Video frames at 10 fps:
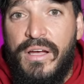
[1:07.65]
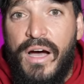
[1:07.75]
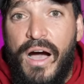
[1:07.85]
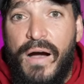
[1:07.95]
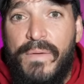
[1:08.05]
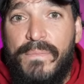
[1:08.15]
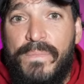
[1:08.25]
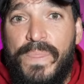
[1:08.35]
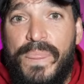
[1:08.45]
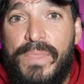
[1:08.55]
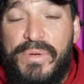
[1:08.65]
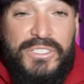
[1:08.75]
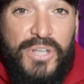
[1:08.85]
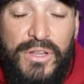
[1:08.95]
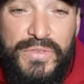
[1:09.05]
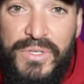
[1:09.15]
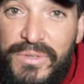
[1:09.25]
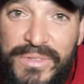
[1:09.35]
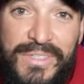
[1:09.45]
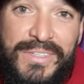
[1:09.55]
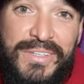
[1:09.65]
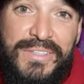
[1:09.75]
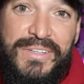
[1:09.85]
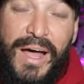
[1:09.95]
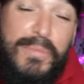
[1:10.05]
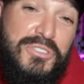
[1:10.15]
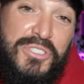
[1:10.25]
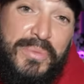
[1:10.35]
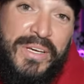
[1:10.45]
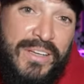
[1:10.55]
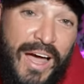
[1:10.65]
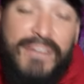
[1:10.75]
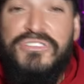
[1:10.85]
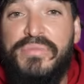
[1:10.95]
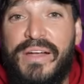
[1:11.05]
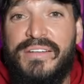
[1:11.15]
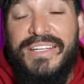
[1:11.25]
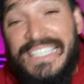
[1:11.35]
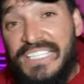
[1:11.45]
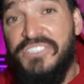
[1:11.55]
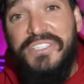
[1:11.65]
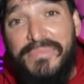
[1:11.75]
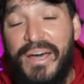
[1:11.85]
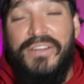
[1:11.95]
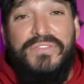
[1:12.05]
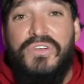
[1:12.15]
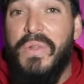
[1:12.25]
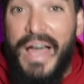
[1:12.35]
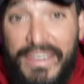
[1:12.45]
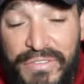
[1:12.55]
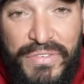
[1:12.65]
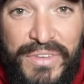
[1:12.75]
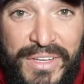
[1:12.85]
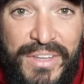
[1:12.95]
Because all of you, I'm assuming, have spent a decent amount of your life